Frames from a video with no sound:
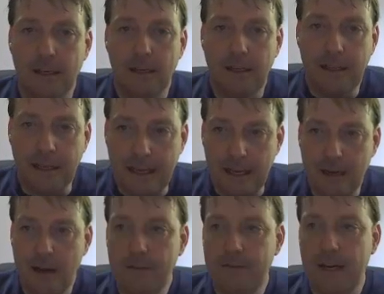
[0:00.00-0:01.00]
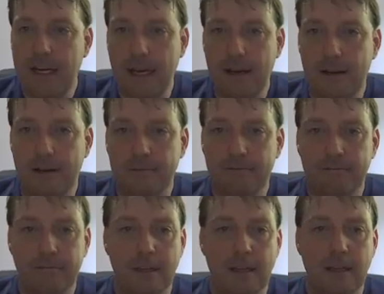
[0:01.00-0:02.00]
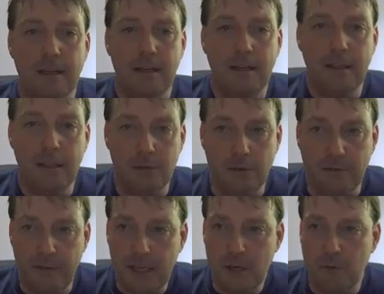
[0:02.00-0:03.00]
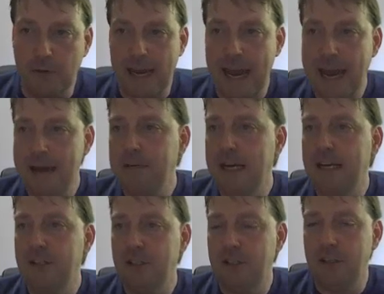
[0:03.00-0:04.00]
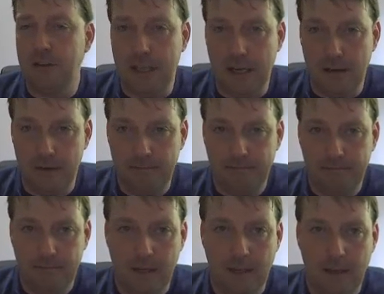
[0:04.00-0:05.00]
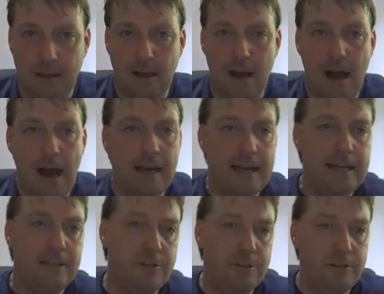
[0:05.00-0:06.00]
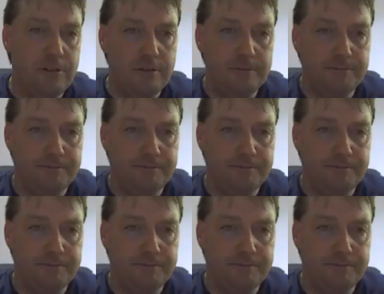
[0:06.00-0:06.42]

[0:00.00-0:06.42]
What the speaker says: You get on a video, you do a video with Camtasia Studio. I like to